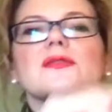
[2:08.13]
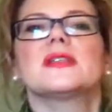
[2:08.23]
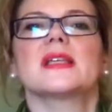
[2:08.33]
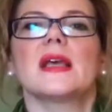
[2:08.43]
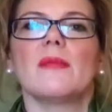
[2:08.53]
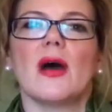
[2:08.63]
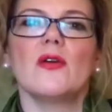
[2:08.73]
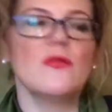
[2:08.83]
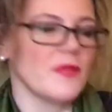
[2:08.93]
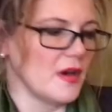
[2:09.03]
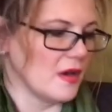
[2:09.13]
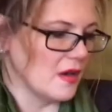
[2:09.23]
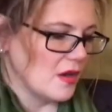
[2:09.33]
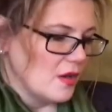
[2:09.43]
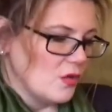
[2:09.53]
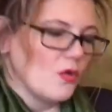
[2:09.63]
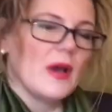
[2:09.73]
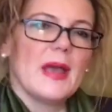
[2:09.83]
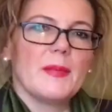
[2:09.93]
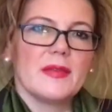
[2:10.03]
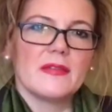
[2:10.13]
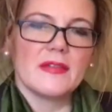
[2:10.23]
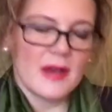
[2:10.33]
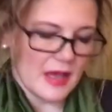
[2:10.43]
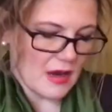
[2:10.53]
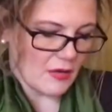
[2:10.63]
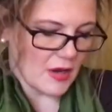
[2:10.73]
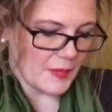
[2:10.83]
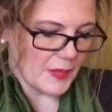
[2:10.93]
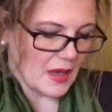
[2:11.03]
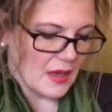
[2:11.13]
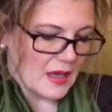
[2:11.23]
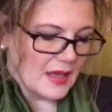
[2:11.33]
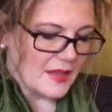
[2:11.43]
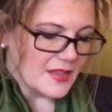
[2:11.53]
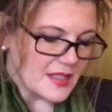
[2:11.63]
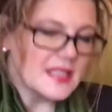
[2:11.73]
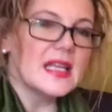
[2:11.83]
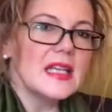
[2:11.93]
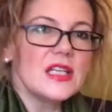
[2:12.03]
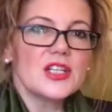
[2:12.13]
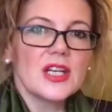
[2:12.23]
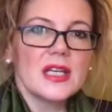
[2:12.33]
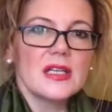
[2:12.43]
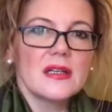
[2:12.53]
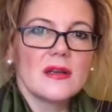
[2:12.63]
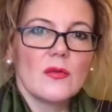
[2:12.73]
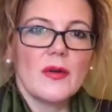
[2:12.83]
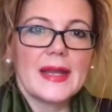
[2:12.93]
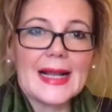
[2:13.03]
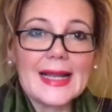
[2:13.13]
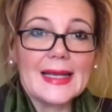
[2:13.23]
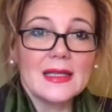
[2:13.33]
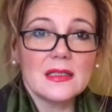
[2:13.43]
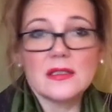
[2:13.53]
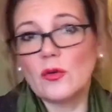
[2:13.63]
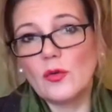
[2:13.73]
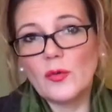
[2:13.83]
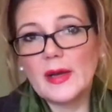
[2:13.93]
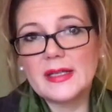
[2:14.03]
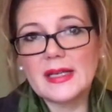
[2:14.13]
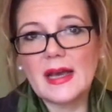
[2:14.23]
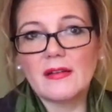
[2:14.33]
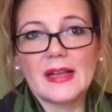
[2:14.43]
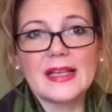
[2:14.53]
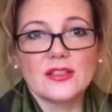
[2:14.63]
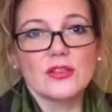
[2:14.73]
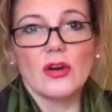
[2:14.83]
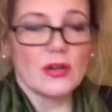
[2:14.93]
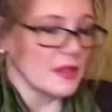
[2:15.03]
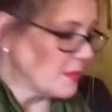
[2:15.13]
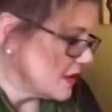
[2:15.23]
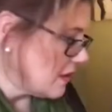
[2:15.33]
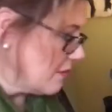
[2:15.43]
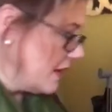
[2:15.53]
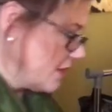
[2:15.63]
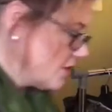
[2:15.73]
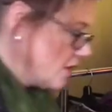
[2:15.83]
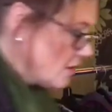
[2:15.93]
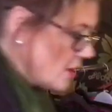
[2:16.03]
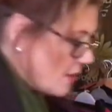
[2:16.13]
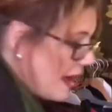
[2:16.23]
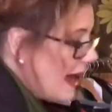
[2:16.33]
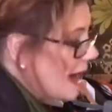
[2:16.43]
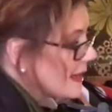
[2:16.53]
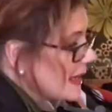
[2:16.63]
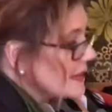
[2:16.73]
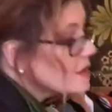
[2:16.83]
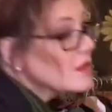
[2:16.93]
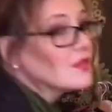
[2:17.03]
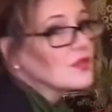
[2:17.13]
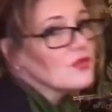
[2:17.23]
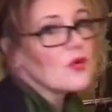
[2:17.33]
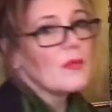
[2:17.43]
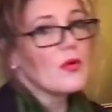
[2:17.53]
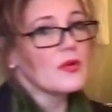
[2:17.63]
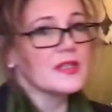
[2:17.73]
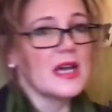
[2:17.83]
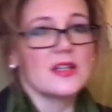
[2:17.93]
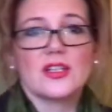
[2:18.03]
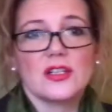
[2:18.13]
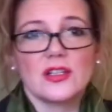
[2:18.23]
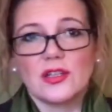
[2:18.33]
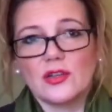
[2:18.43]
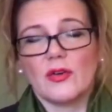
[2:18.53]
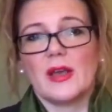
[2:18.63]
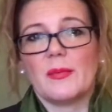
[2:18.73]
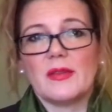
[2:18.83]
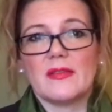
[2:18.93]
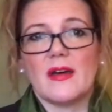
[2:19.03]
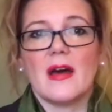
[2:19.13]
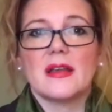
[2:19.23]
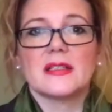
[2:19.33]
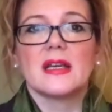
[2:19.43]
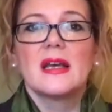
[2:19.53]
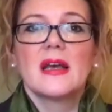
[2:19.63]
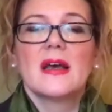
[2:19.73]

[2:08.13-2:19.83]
to skim over your hip and thigh area. The skinny jean, where it clings all the way down, is not going to be so flattering on you, and it is going to draw more attention to your hip and thighs.